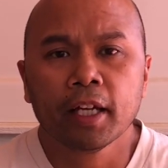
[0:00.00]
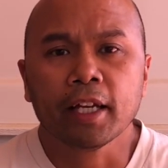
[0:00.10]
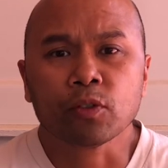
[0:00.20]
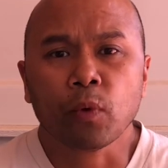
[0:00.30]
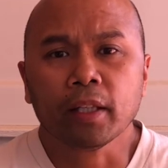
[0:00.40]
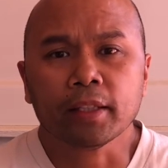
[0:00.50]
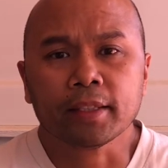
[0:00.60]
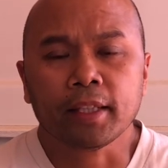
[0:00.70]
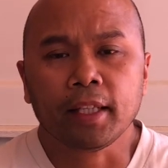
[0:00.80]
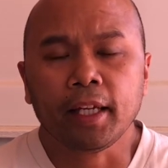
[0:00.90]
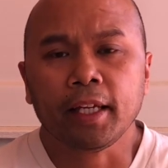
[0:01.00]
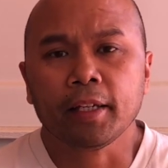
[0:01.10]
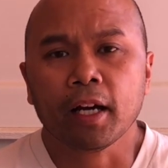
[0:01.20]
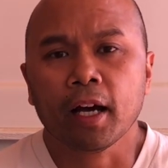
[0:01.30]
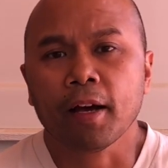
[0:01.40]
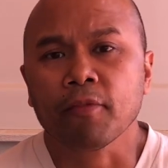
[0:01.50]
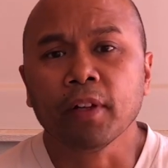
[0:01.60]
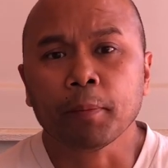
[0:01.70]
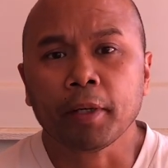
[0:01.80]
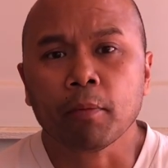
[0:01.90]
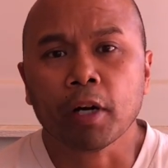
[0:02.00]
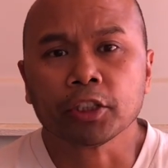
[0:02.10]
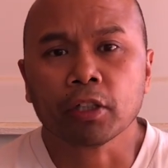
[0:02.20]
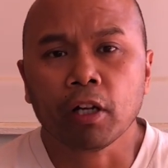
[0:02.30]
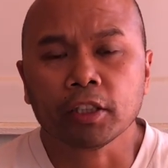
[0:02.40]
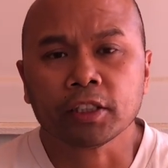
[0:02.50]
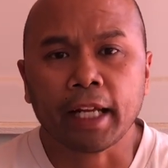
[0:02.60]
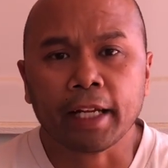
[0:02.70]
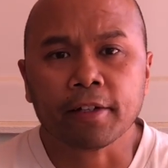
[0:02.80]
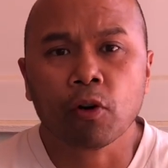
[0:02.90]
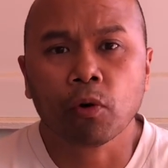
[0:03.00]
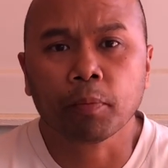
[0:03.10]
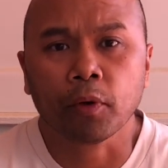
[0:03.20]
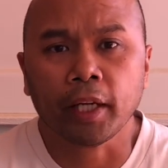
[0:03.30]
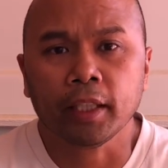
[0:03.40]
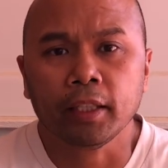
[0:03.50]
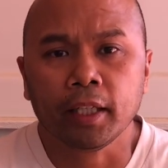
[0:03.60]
as well as the Filipino martial arts that I incorporated